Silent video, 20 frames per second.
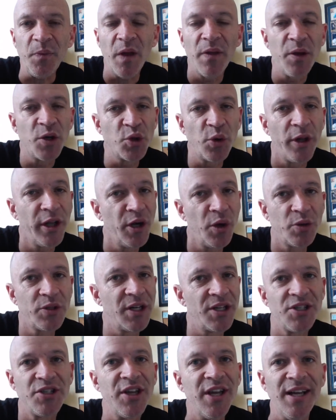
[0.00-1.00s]
There's really no
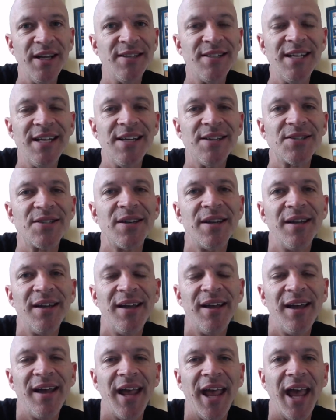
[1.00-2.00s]
such thing as ease.
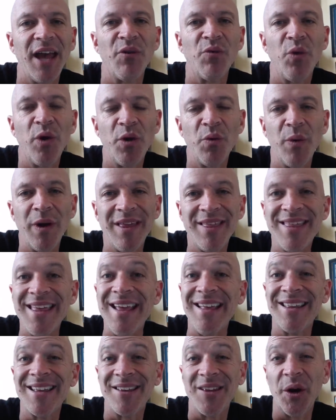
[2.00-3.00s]
And when we
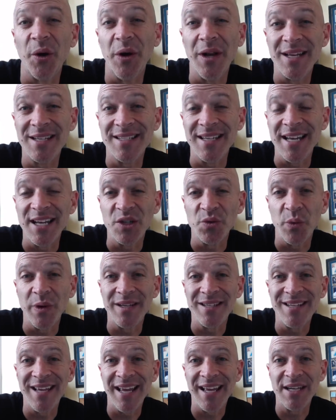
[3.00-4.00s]
think that there is ease, we
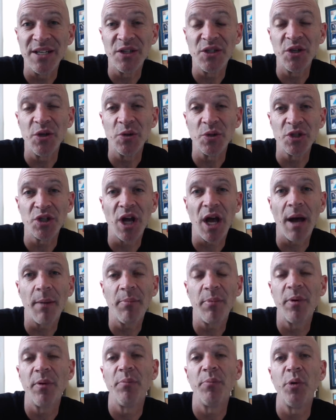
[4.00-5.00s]
tend to
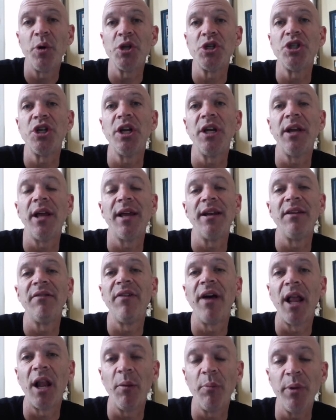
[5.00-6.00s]
stop pushing and
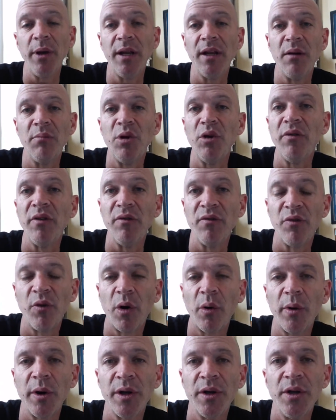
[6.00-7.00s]
developing and moving
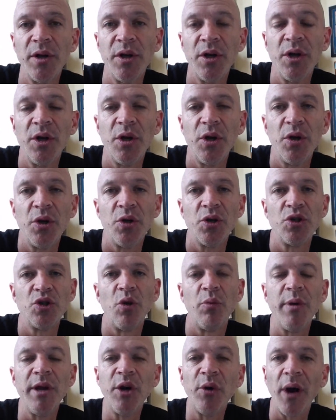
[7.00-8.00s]
forward.
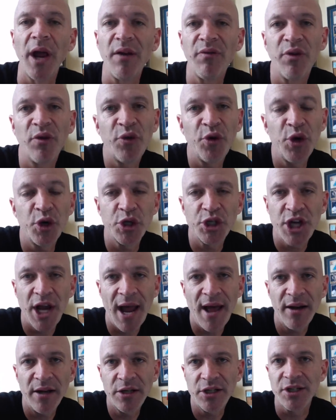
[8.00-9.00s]
So be grateful for your
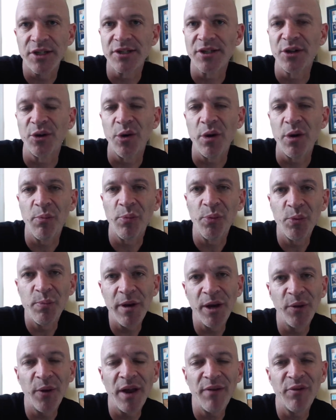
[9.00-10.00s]
challenges.
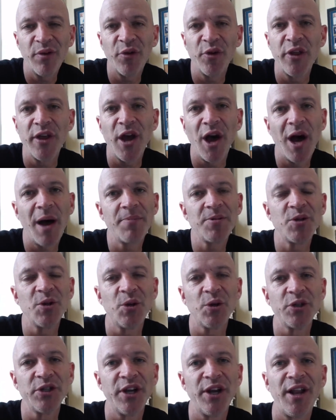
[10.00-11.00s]
Be grateful for the
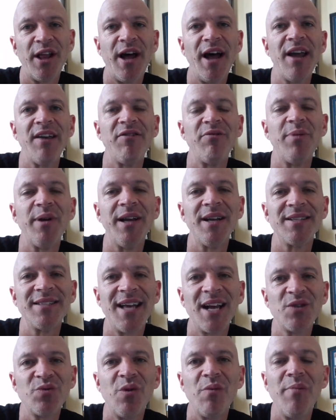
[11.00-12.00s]
obstacles in life because
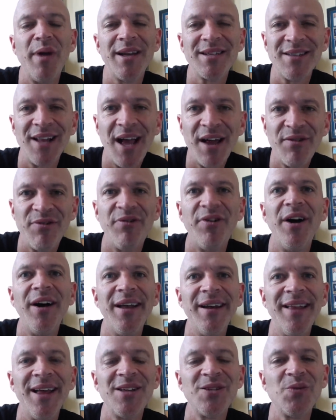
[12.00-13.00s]
that's what makes life
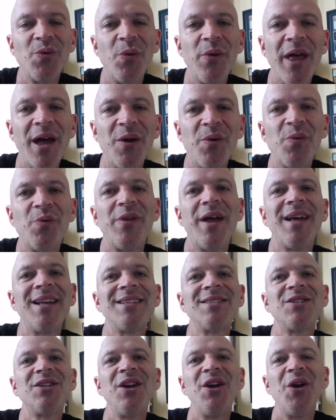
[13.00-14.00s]
fun. That's that
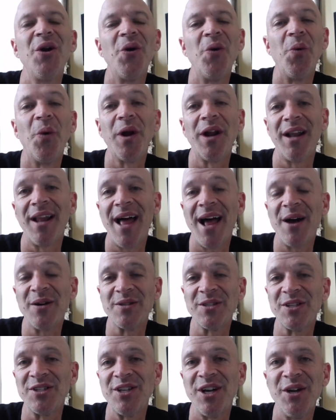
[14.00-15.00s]
that's what
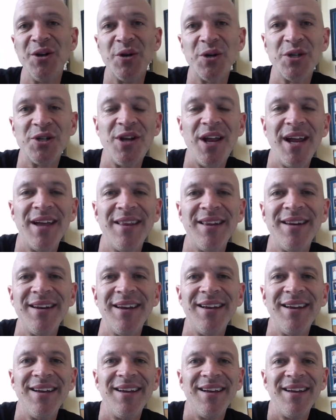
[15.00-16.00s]
allows us to
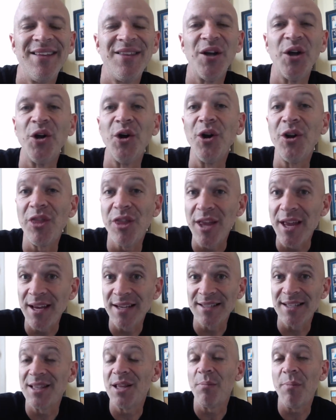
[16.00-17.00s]
understand the good
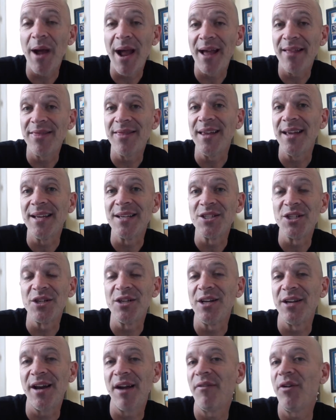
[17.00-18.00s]
things and the bad things. You,
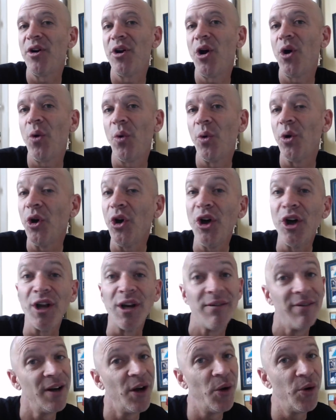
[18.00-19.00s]
you never know good
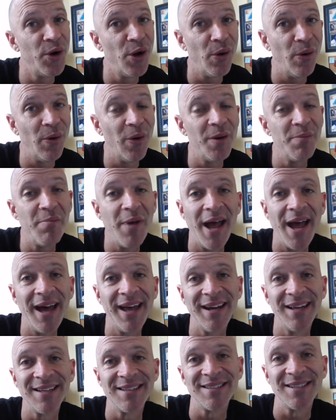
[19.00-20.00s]
if you don't know what
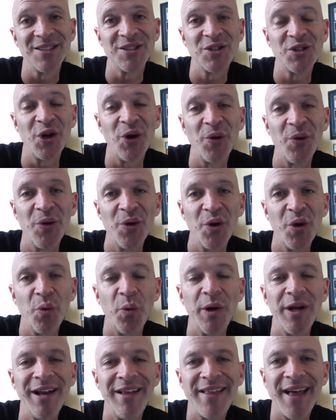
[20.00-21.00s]
bad is, and so
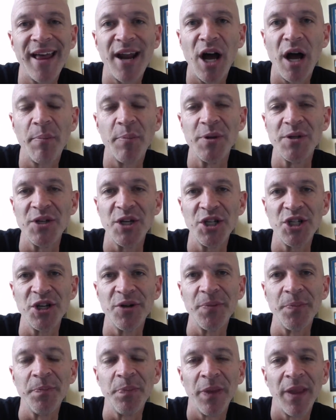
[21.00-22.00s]
we need that
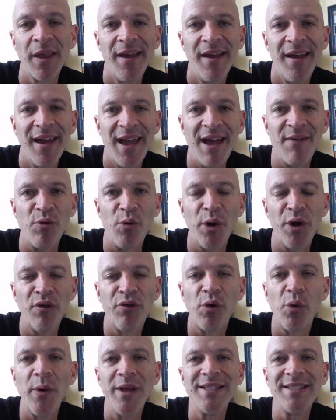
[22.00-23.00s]
opposition. Have a
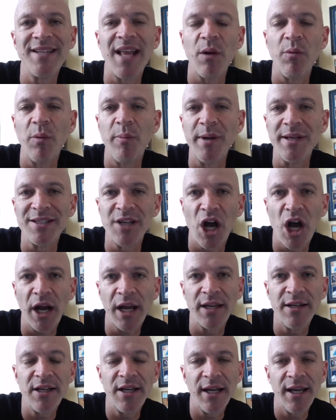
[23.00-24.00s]
wonderful Wednesday. We'll be
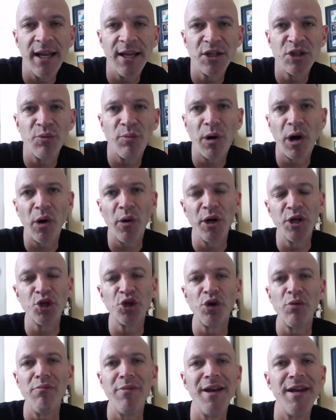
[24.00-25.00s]
talking to you again tomorrow on
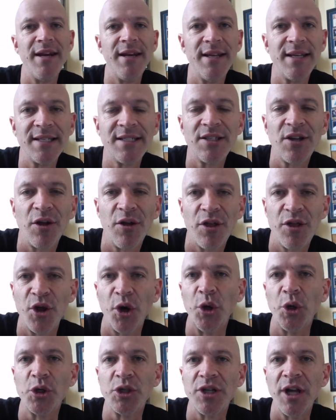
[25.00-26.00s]
Tremendous
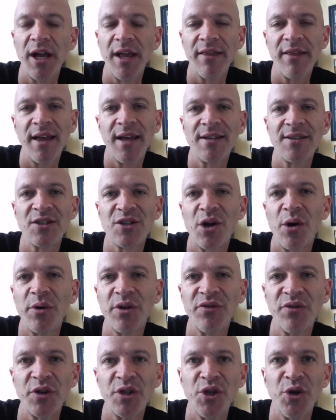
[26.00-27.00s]
Thursday. Thanks as
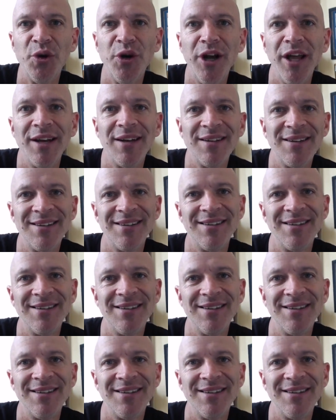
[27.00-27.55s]
always for tuning in.